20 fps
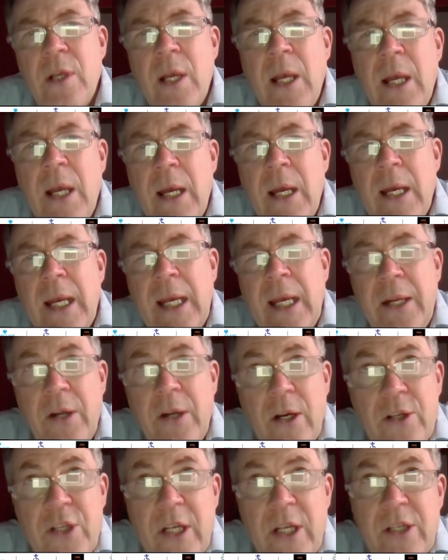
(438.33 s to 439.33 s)
uh, focus
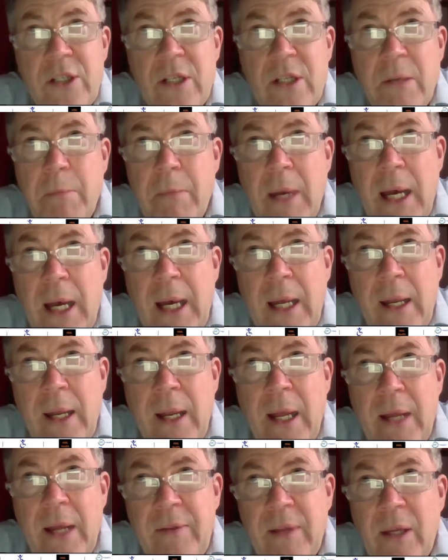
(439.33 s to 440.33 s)
on assurance
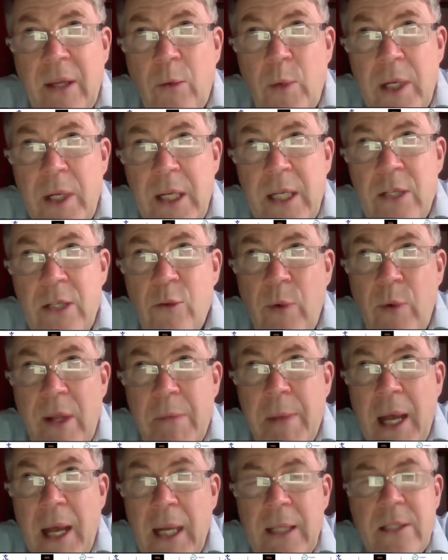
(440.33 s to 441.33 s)
in our
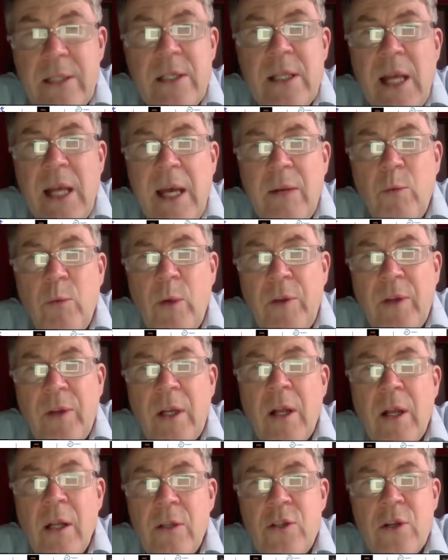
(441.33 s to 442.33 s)
system. And I
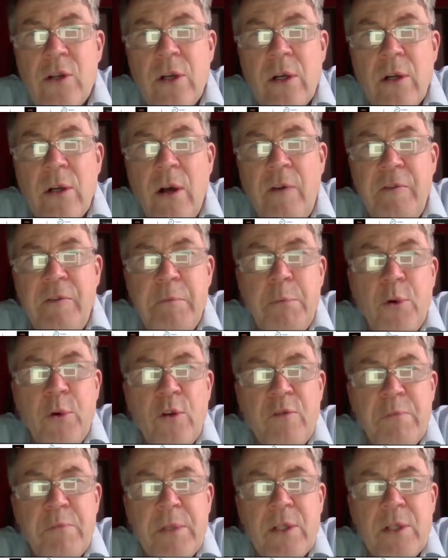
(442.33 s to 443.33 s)
think we need to rebalance
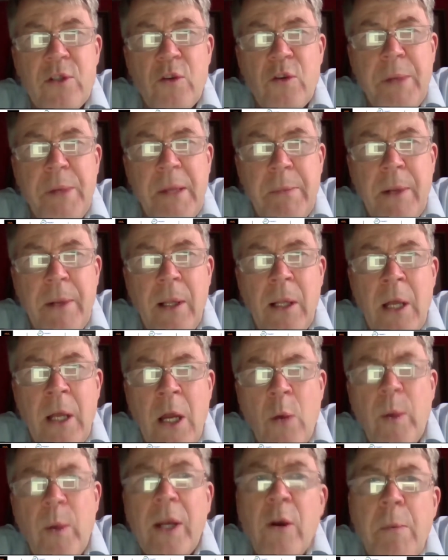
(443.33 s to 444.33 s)
that with a
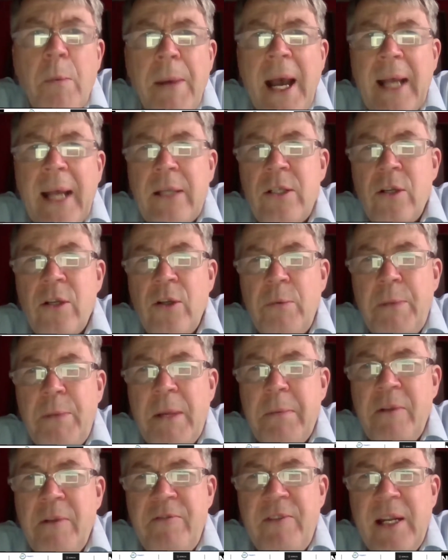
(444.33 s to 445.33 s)
culture of improvement.
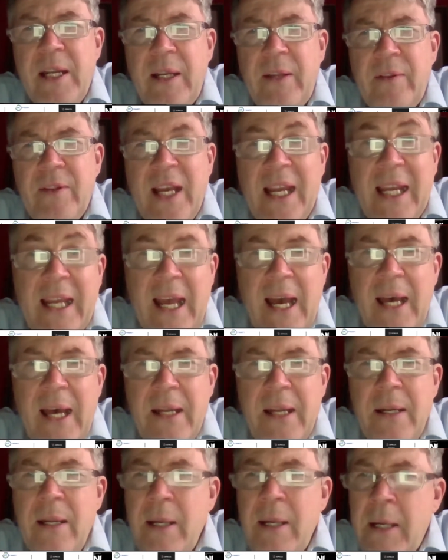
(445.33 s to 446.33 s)
So people, we go
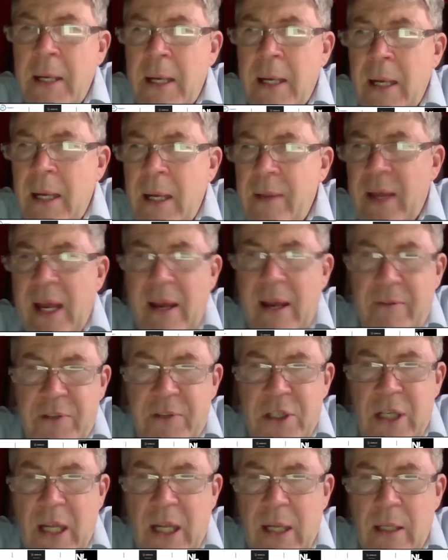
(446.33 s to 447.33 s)
back to people
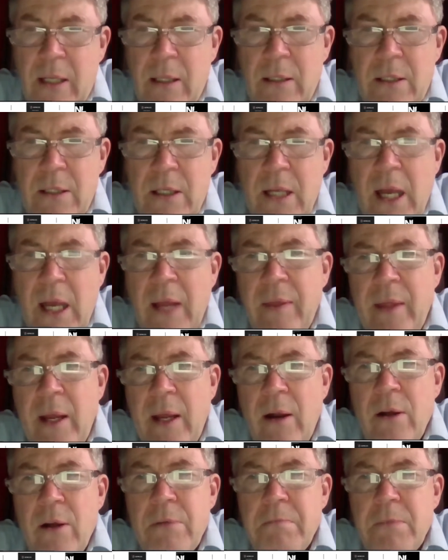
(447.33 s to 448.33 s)
feeling they can,
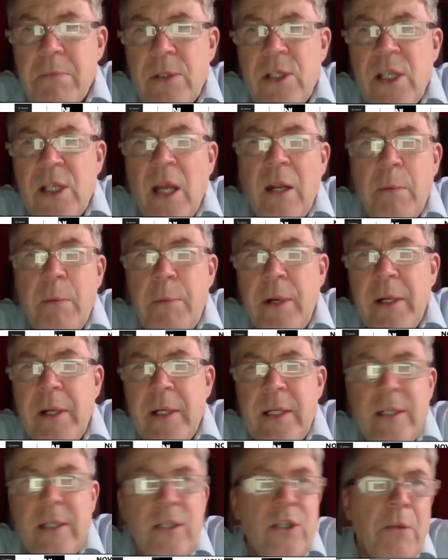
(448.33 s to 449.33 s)
they have the
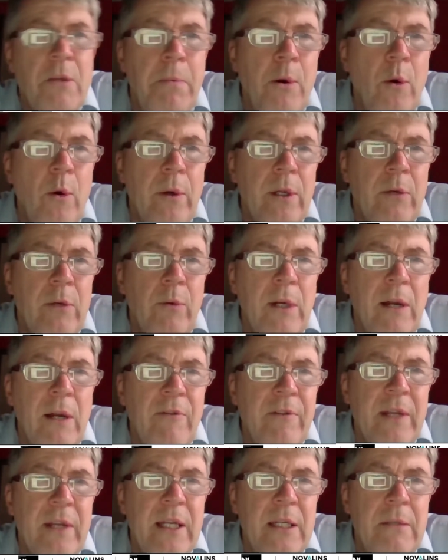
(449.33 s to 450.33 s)
skills, and they're
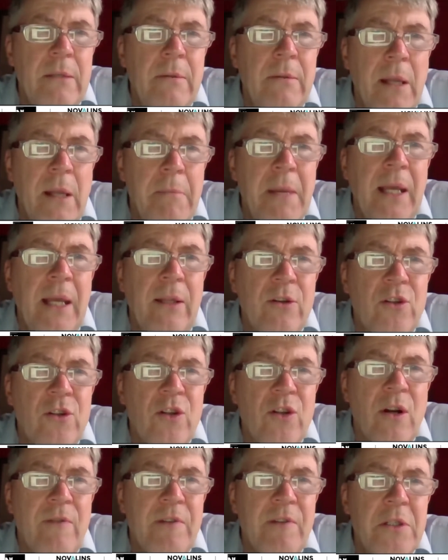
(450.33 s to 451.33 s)
celebrated and
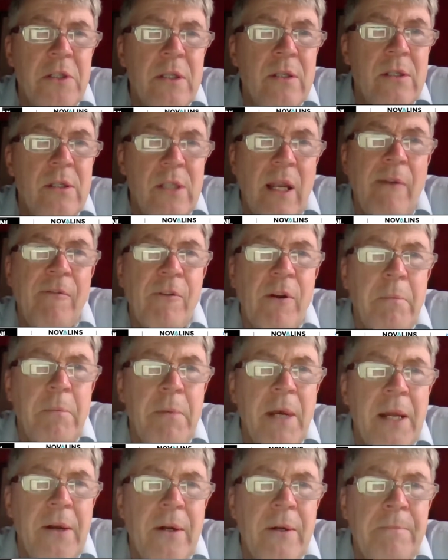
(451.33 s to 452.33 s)
supported whenever they,
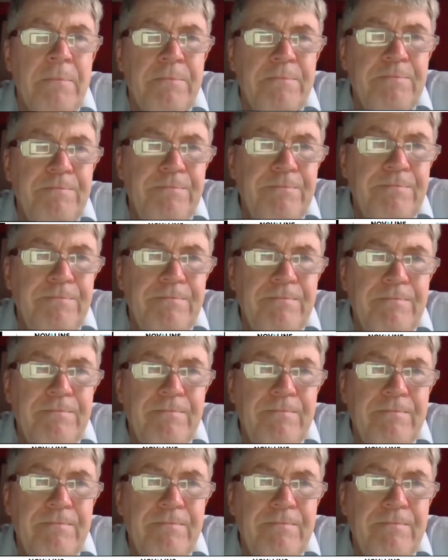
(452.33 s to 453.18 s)
they make their service